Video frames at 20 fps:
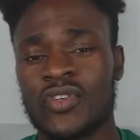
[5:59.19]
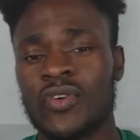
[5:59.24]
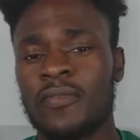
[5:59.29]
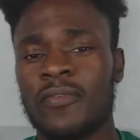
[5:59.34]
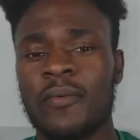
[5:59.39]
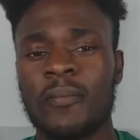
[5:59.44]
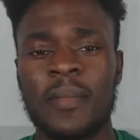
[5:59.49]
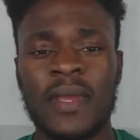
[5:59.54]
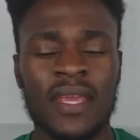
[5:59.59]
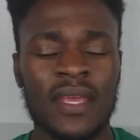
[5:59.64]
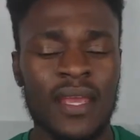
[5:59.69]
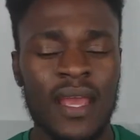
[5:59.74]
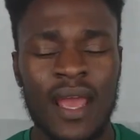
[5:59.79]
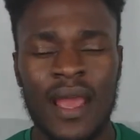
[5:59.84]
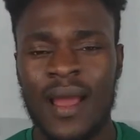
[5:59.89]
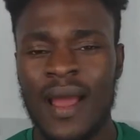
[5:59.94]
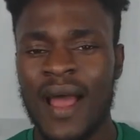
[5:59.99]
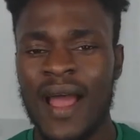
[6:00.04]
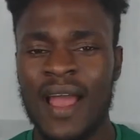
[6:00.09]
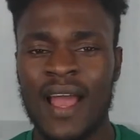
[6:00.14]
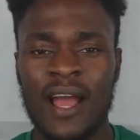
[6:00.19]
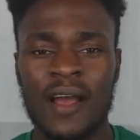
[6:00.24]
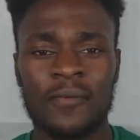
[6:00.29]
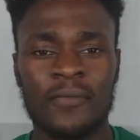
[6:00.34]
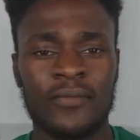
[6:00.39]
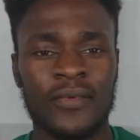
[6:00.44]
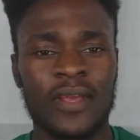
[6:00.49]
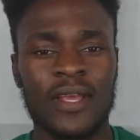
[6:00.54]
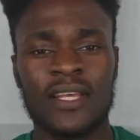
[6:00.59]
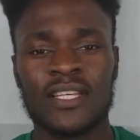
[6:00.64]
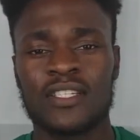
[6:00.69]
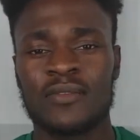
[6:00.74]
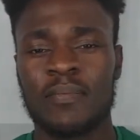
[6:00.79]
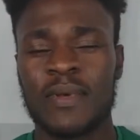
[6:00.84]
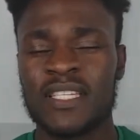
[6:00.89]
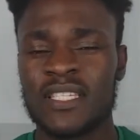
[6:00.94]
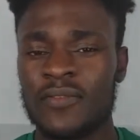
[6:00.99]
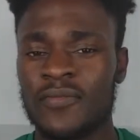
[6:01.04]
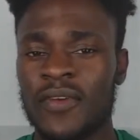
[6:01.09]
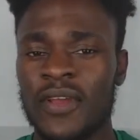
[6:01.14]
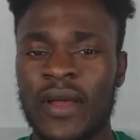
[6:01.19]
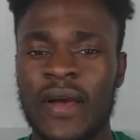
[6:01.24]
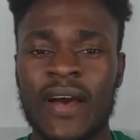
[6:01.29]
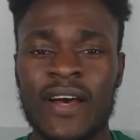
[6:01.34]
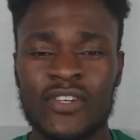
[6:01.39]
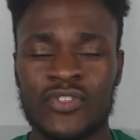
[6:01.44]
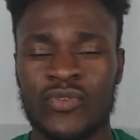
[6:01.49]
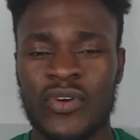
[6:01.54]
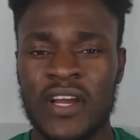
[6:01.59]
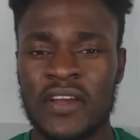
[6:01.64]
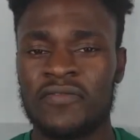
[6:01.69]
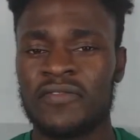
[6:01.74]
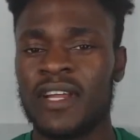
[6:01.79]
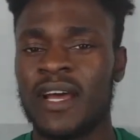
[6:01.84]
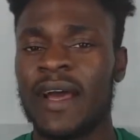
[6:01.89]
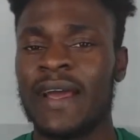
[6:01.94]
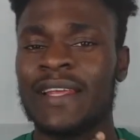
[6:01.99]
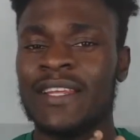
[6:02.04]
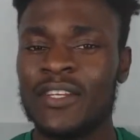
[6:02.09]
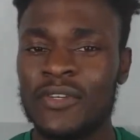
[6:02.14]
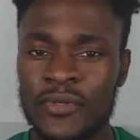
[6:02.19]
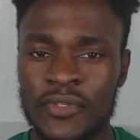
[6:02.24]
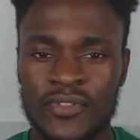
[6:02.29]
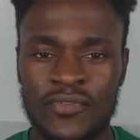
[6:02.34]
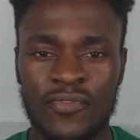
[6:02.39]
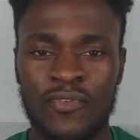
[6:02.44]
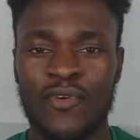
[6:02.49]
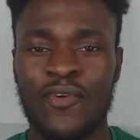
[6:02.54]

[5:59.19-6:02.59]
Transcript: So for me, I have a specific hard drive that I use